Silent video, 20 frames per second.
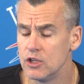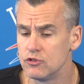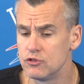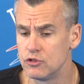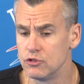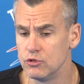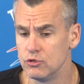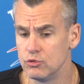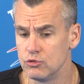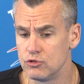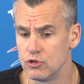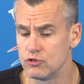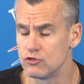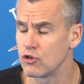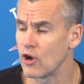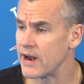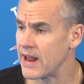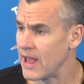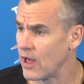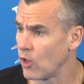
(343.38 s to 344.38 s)
to to
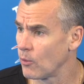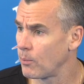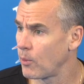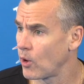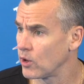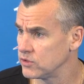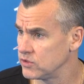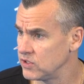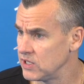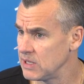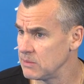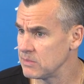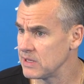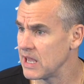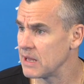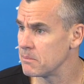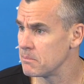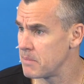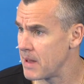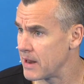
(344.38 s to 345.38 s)
try to help our team
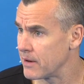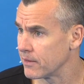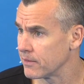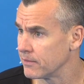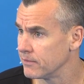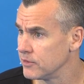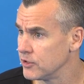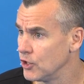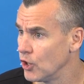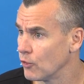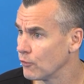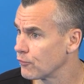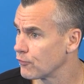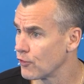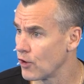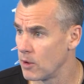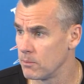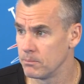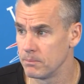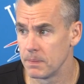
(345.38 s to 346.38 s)
get better. You know,
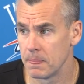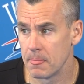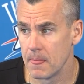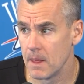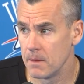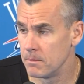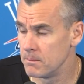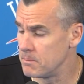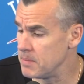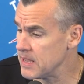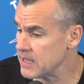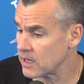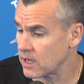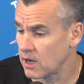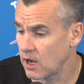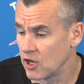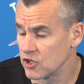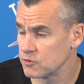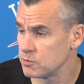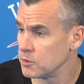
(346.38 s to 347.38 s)
from being
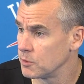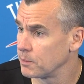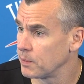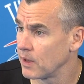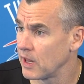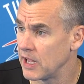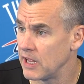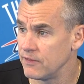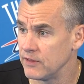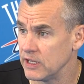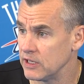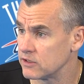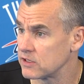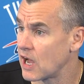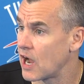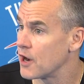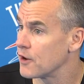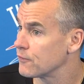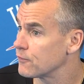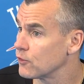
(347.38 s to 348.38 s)
accustomed to playing the
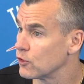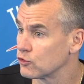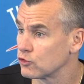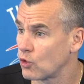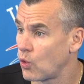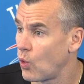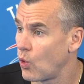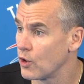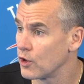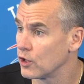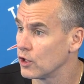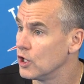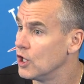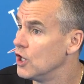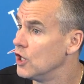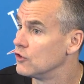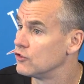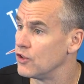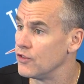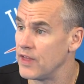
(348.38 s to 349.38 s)
entire first quarter
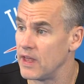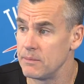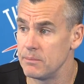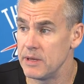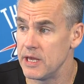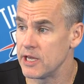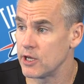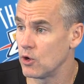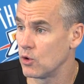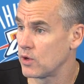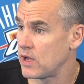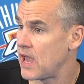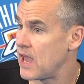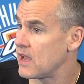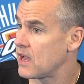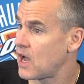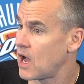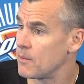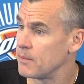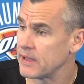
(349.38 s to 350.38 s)
to then being
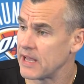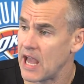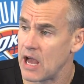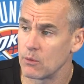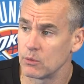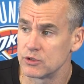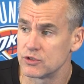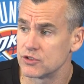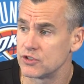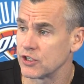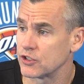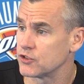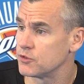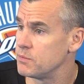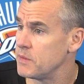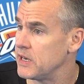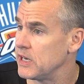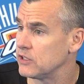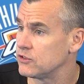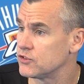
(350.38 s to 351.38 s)
okay coming out with six
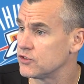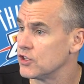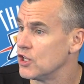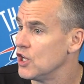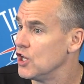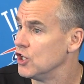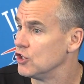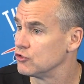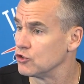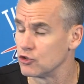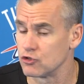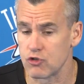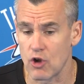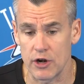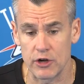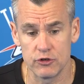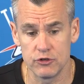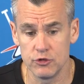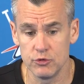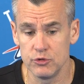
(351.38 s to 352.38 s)
minutes to
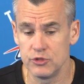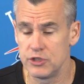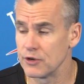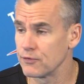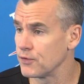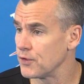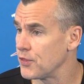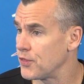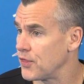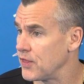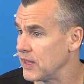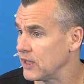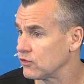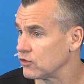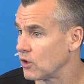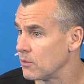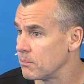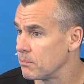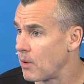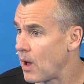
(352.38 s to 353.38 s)
trying to do different
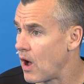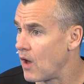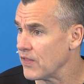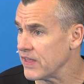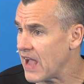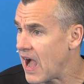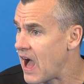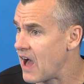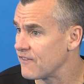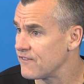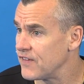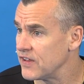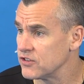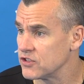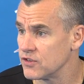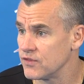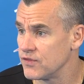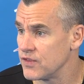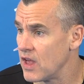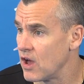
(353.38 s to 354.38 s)
things on on the
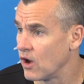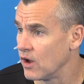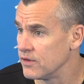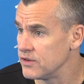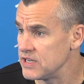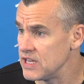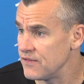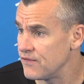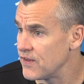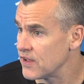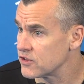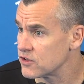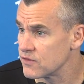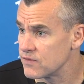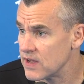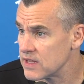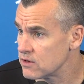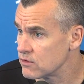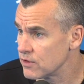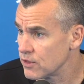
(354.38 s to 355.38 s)
offensive uh,
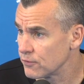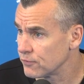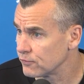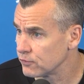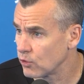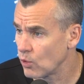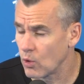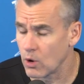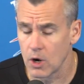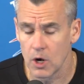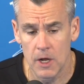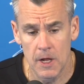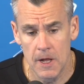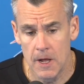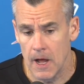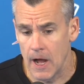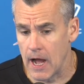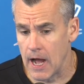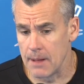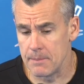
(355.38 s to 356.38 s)
defensive end of the floor.
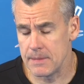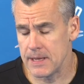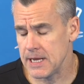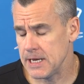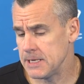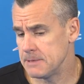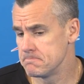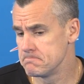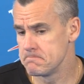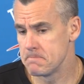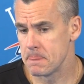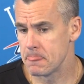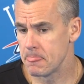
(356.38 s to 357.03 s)
I mean,